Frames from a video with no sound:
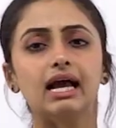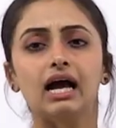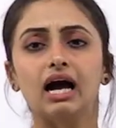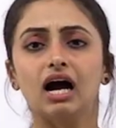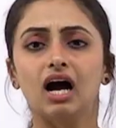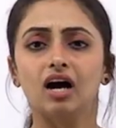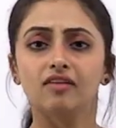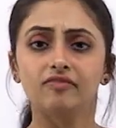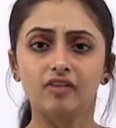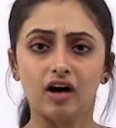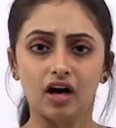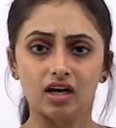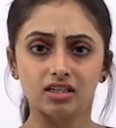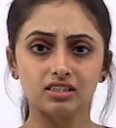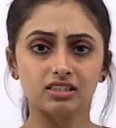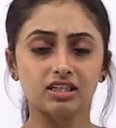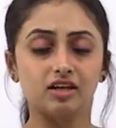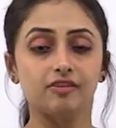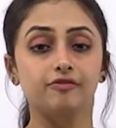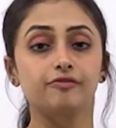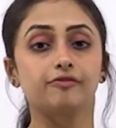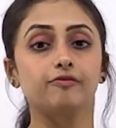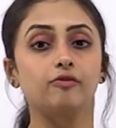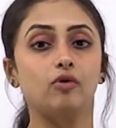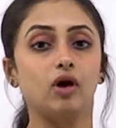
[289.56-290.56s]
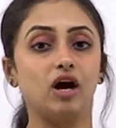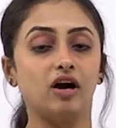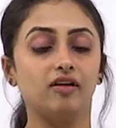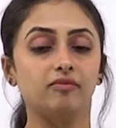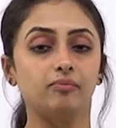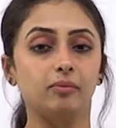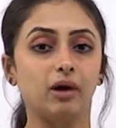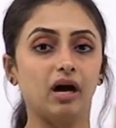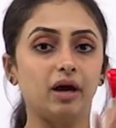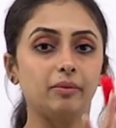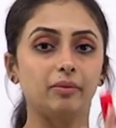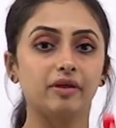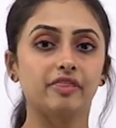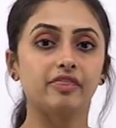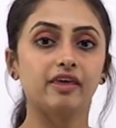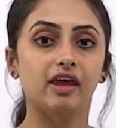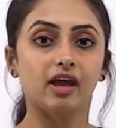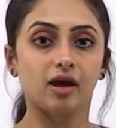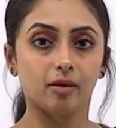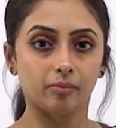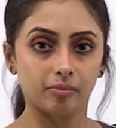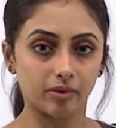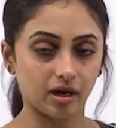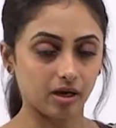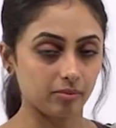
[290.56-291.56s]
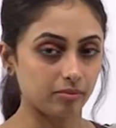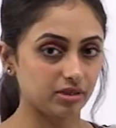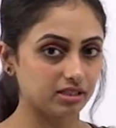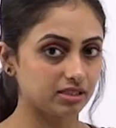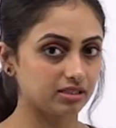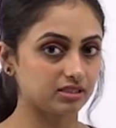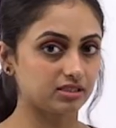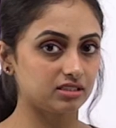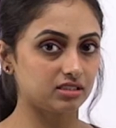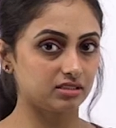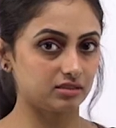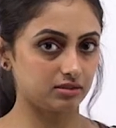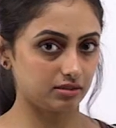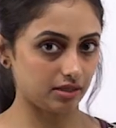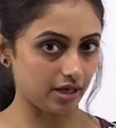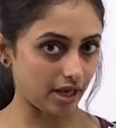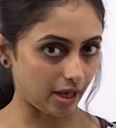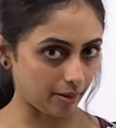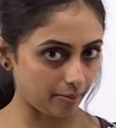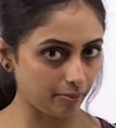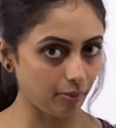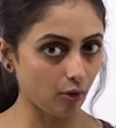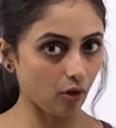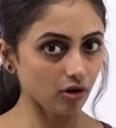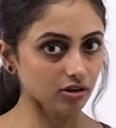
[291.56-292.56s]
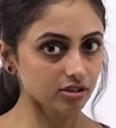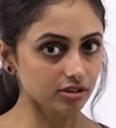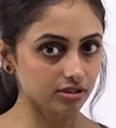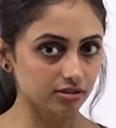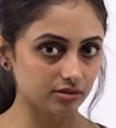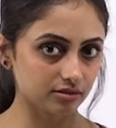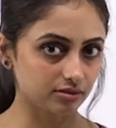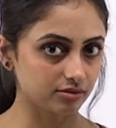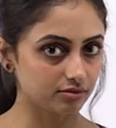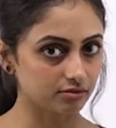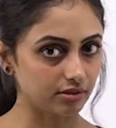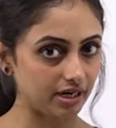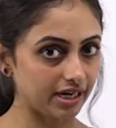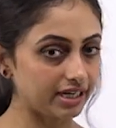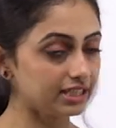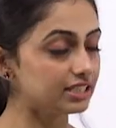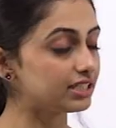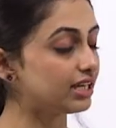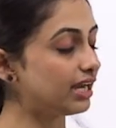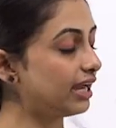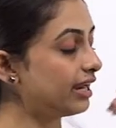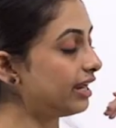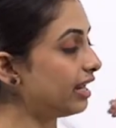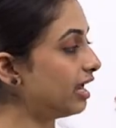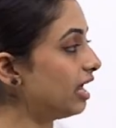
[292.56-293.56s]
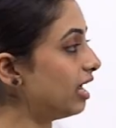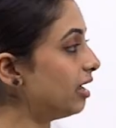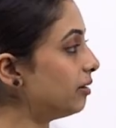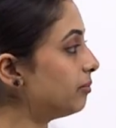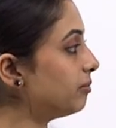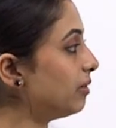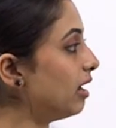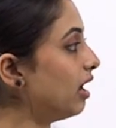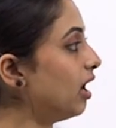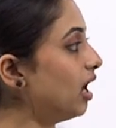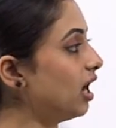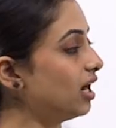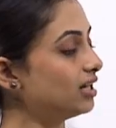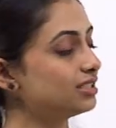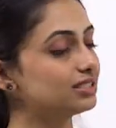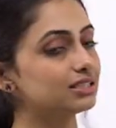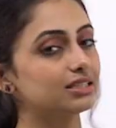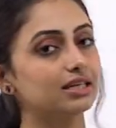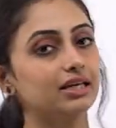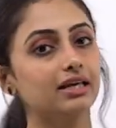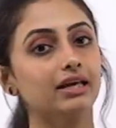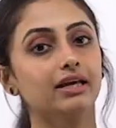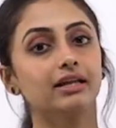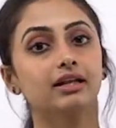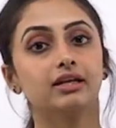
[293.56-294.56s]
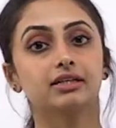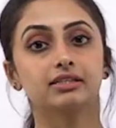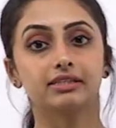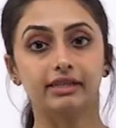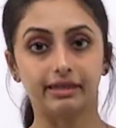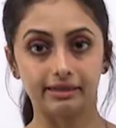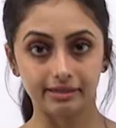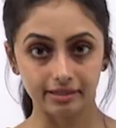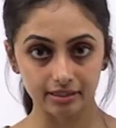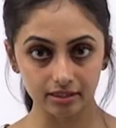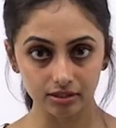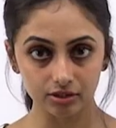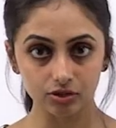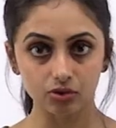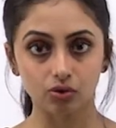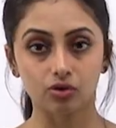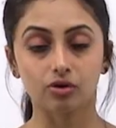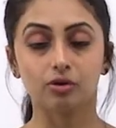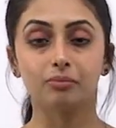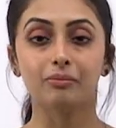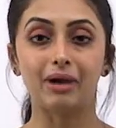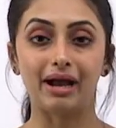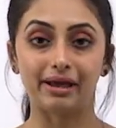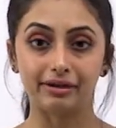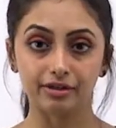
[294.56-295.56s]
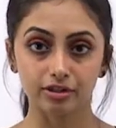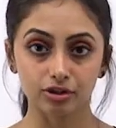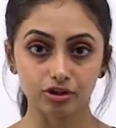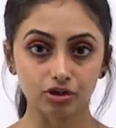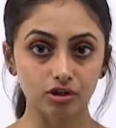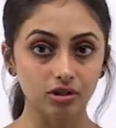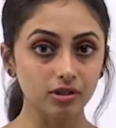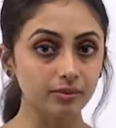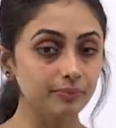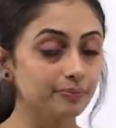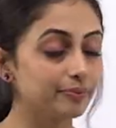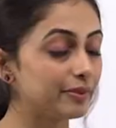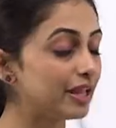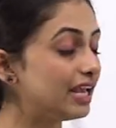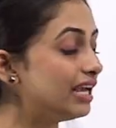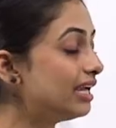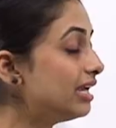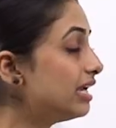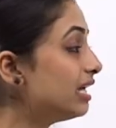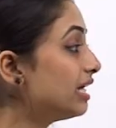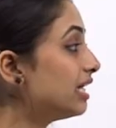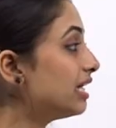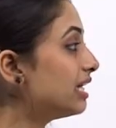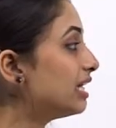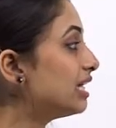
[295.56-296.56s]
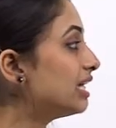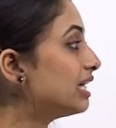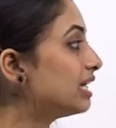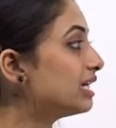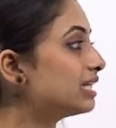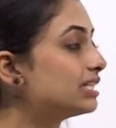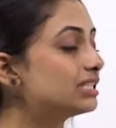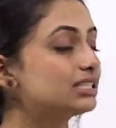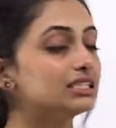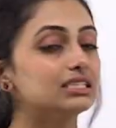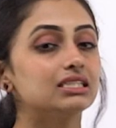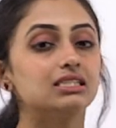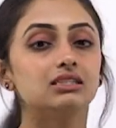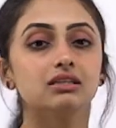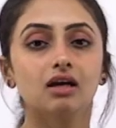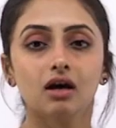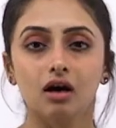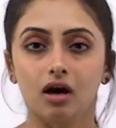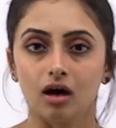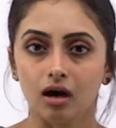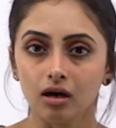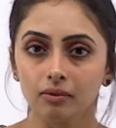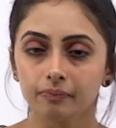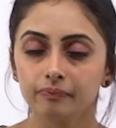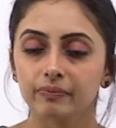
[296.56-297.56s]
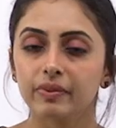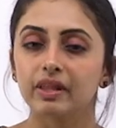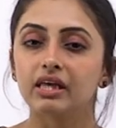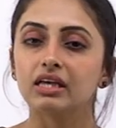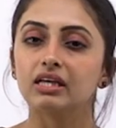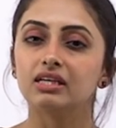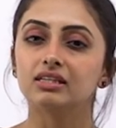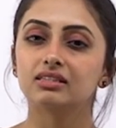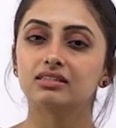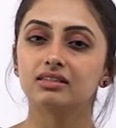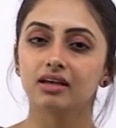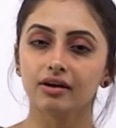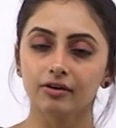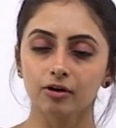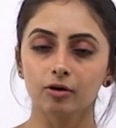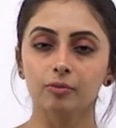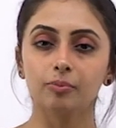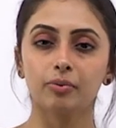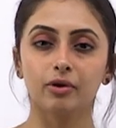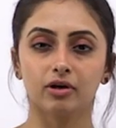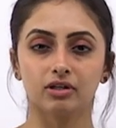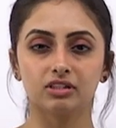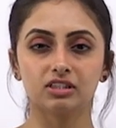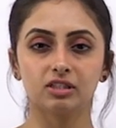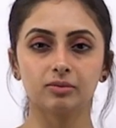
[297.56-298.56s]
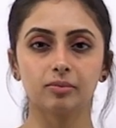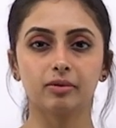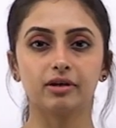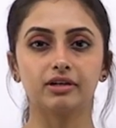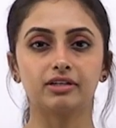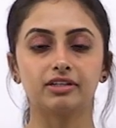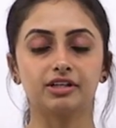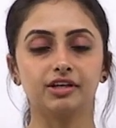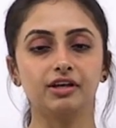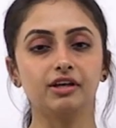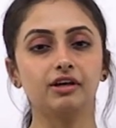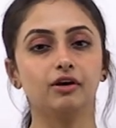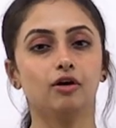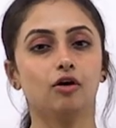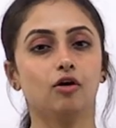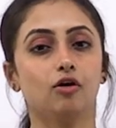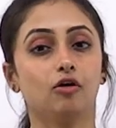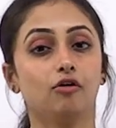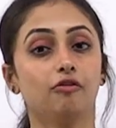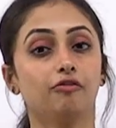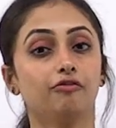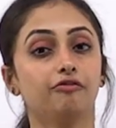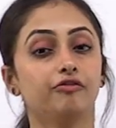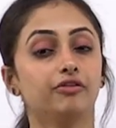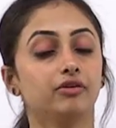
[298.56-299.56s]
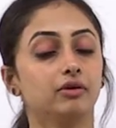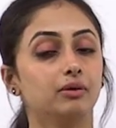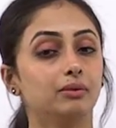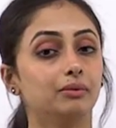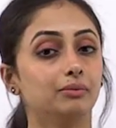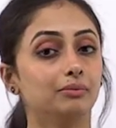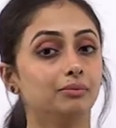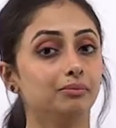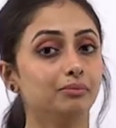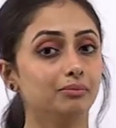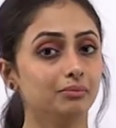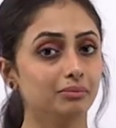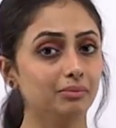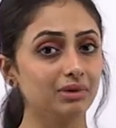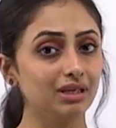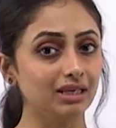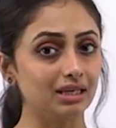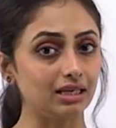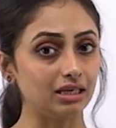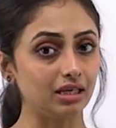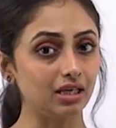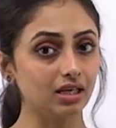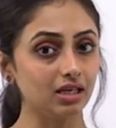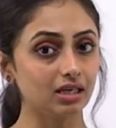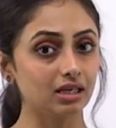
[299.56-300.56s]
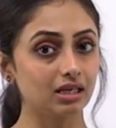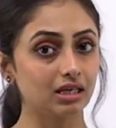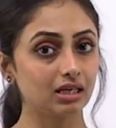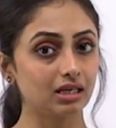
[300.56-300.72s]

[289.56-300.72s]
I'm at this airport, right? And I am asking an attendant or a manager, "Sir, is there a possibility of me